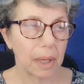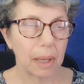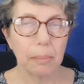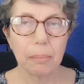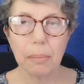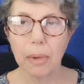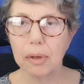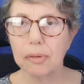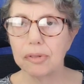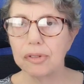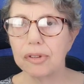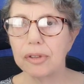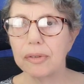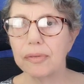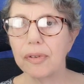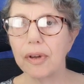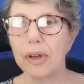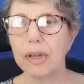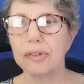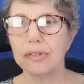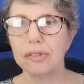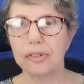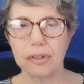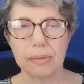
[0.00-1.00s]
Most of
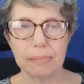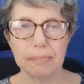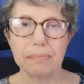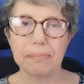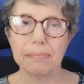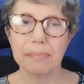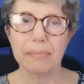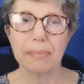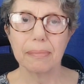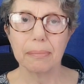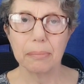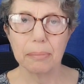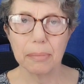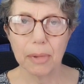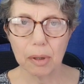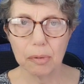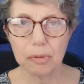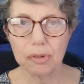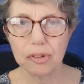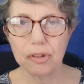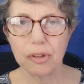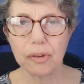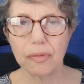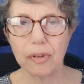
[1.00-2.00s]

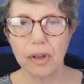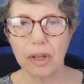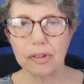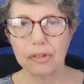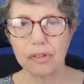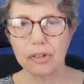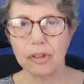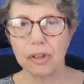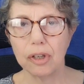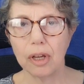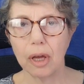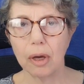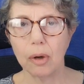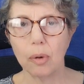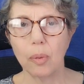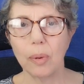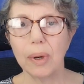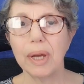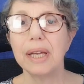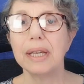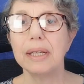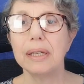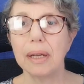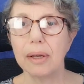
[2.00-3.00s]
us know
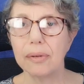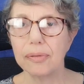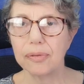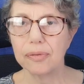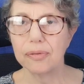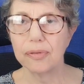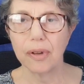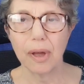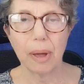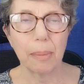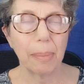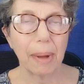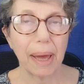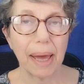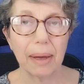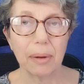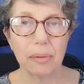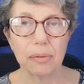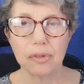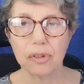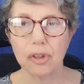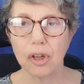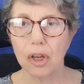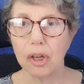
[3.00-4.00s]
enough
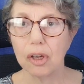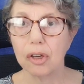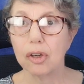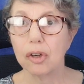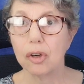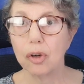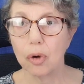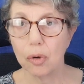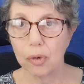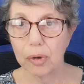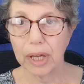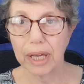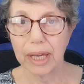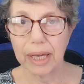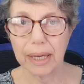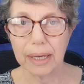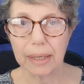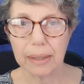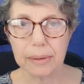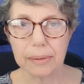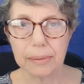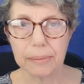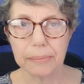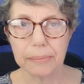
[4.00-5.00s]
about cooking